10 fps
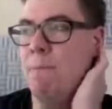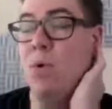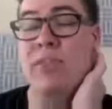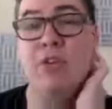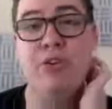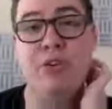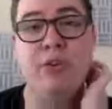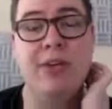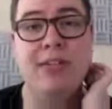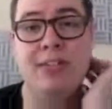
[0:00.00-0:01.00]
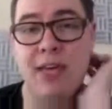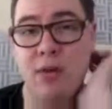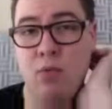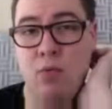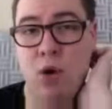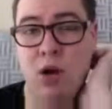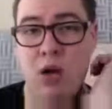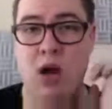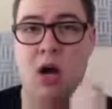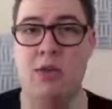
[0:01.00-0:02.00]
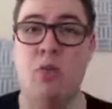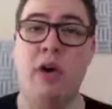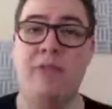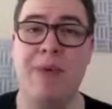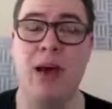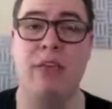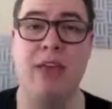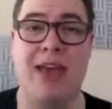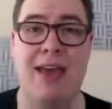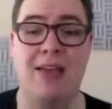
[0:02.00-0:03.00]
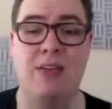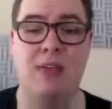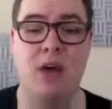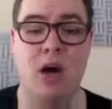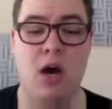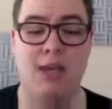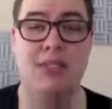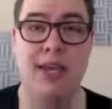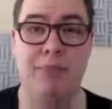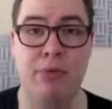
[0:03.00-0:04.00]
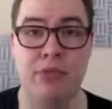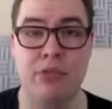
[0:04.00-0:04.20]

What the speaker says: What they do is they work on word of mouth and on samples.